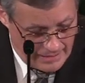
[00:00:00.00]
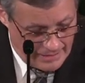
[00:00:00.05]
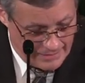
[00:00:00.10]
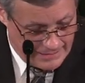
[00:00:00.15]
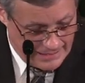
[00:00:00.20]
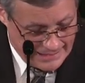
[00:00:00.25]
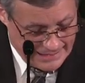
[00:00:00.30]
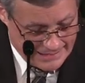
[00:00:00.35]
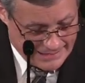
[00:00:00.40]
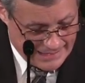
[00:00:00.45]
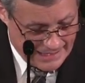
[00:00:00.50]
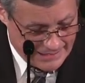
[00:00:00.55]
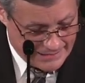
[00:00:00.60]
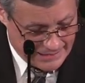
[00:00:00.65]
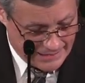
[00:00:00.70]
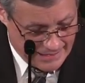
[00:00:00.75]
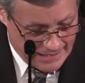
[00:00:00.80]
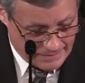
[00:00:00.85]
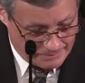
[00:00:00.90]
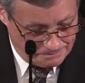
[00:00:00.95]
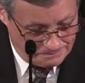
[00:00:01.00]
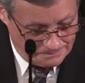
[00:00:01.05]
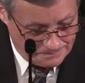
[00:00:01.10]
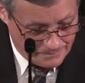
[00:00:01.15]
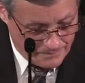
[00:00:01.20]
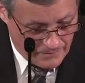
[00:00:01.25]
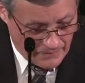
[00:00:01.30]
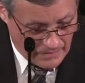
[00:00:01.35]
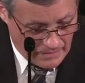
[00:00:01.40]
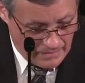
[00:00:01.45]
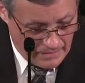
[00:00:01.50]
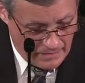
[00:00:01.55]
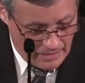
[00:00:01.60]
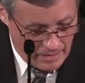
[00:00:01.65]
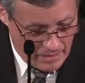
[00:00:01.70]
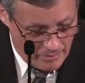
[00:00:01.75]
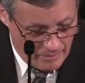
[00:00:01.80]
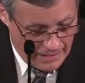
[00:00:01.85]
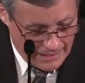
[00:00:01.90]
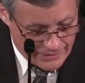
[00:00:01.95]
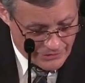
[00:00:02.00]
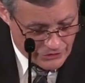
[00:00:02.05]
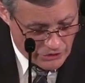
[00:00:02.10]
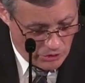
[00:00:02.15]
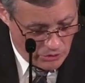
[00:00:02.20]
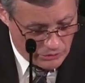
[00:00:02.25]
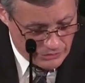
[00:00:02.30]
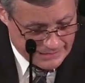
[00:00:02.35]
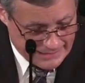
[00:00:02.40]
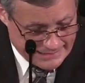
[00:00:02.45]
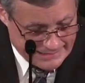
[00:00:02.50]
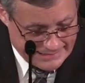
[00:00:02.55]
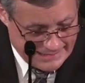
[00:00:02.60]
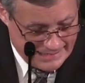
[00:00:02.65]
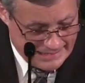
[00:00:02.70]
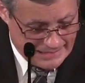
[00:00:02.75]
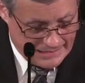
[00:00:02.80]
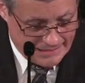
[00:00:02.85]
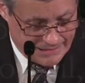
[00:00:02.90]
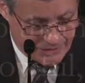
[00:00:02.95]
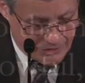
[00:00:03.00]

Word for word: Then he said to them, My soul is exceedingly